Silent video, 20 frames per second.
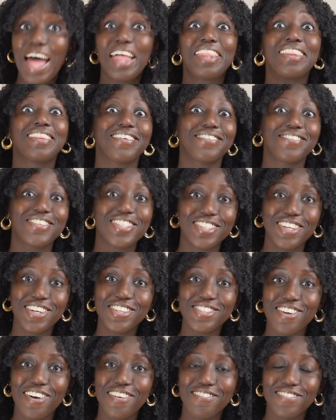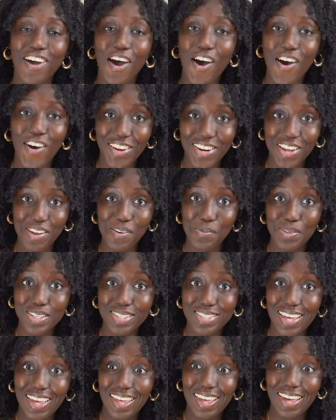the result of the audit was
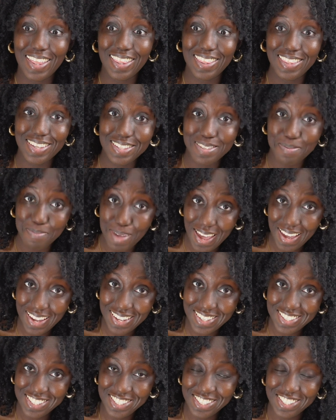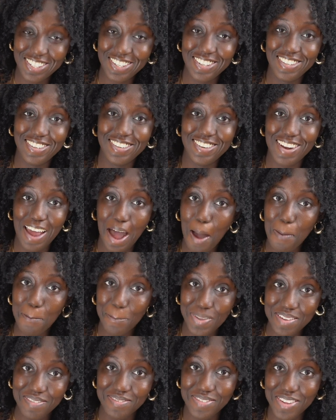like, this man should not
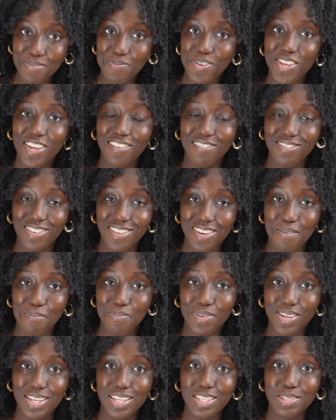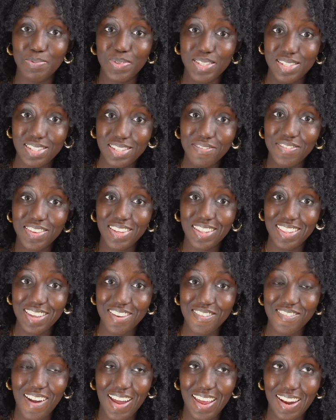be VP of the company, specifically
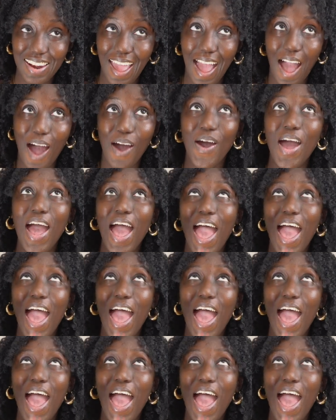right now.